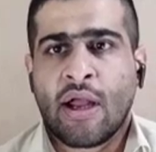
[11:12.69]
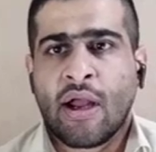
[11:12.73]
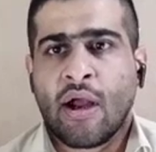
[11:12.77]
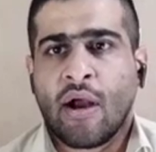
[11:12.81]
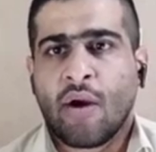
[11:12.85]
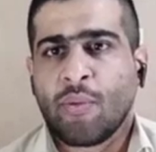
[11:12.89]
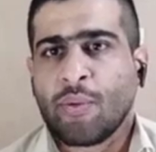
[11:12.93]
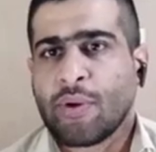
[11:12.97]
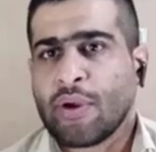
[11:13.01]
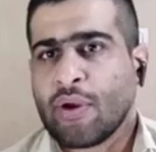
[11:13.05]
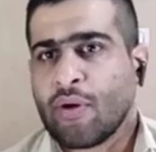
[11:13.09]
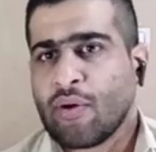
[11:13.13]

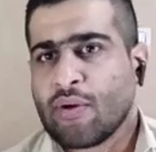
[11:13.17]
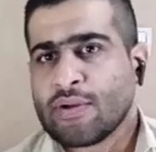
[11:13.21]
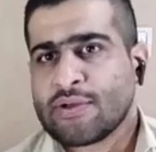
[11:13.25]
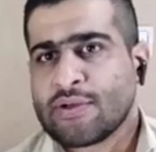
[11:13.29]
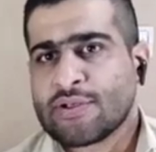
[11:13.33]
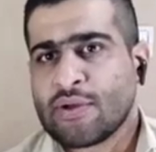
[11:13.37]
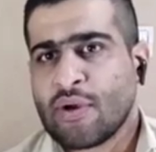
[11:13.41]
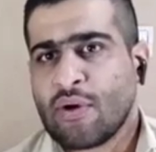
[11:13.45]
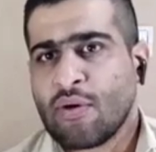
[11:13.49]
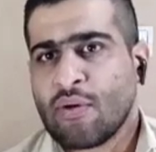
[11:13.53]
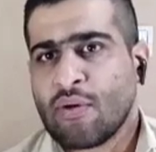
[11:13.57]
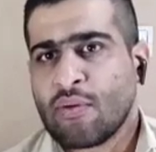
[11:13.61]
We
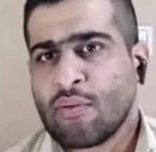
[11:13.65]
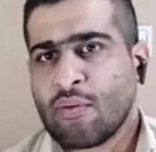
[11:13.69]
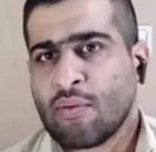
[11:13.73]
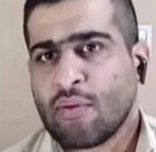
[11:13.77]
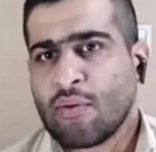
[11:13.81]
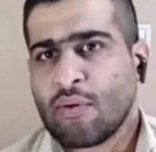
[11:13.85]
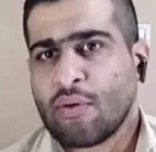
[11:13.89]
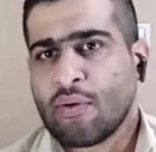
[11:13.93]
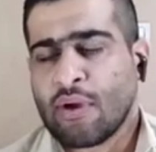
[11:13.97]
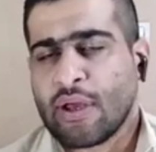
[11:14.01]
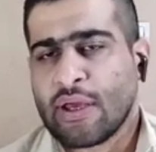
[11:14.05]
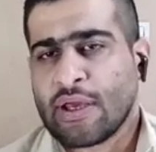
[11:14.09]
also
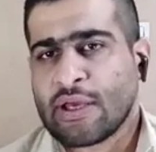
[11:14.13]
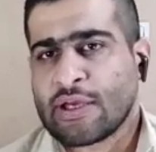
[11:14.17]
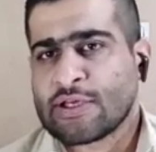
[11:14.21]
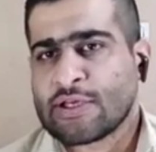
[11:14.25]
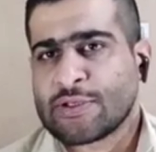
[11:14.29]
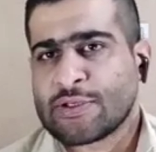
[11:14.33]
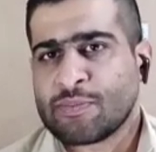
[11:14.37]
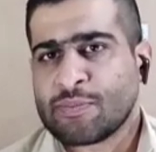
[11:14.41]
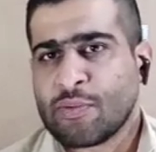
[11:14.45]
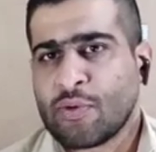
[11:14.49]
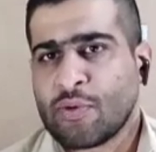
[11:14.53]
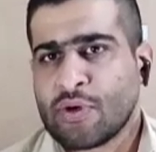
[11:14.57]

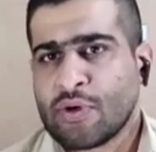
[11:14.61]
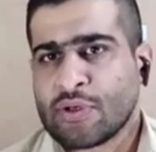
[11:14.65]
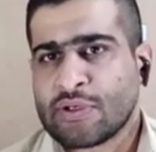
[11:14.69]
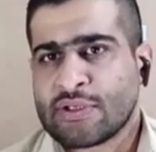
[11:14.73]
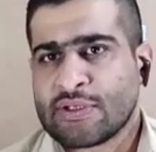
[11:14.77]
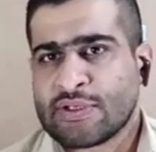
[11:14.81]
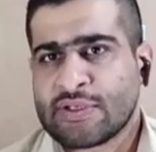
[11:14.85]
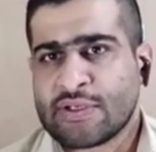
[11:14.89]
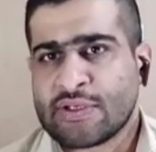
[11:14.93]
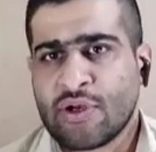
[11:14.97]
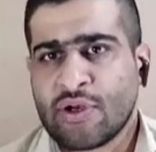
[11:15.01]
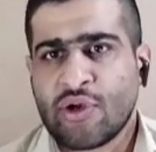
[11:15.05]
export
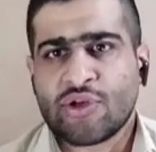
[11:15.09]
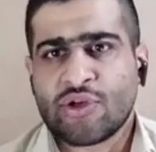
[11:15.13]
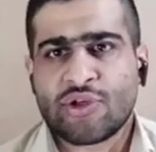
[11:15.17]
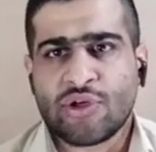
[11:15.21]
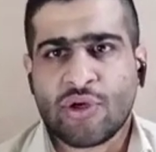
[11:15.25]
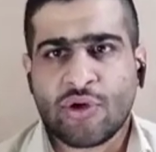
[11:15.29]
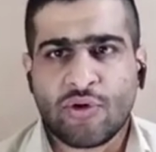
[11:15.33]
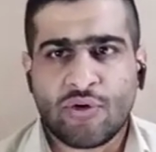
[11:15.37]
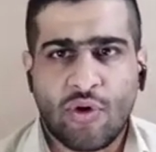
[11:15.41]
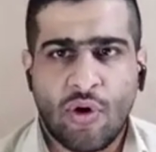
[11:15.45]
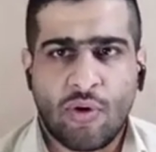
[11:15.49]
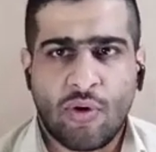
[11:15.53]

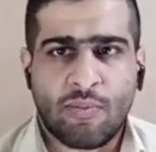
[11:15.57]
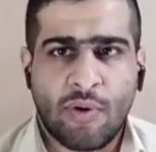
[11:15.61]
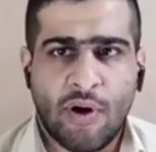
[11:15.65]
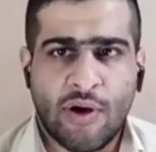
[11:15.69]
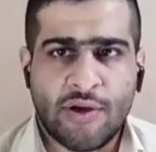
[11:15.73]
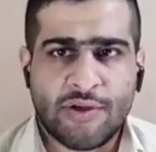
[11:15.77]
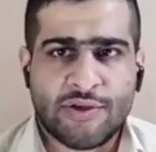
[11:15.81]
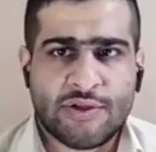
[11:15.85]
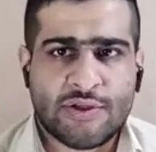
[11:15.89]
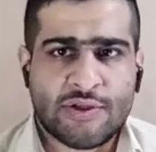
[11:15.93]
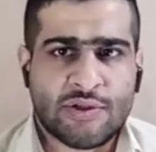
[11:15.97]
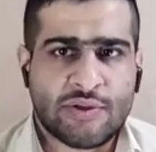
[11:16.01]
surgeon
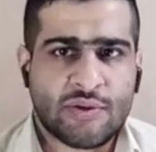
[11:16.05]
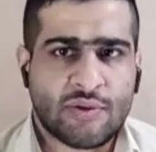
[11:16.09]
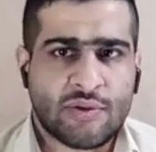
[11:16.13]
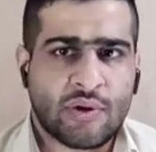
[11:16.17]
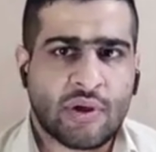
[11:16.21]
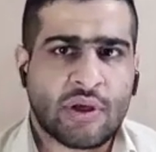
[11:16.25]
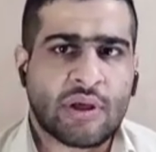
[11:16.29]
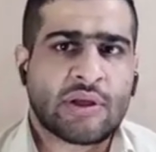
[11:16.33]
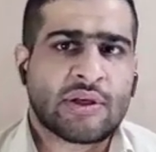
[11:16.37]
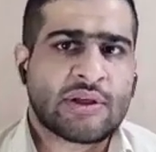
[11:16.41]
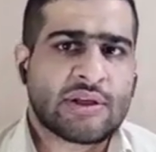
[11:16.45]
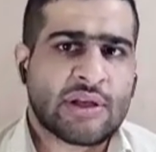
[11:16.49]
robots
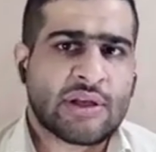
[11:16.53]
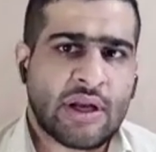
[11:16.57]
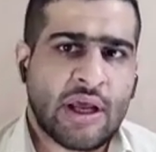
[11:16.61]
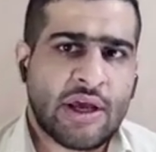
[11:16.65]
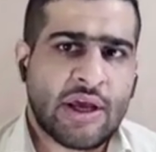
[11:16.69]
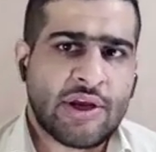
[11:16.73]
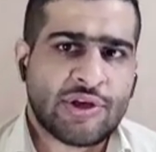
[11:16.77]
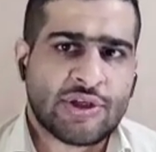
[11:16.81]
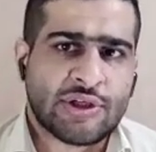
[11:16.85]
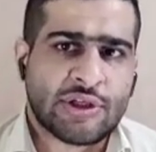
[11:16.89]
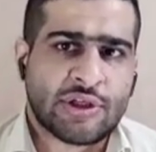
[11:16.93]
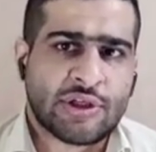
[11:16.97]
to
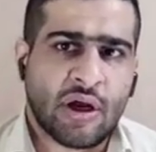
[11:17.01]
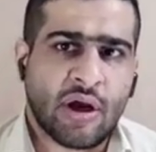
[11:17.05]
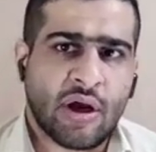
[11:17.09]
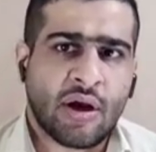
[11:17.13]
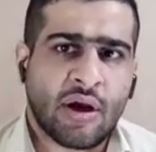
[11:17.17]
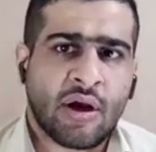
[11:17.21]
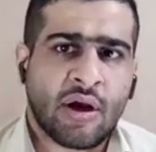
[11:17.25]
Indonesia.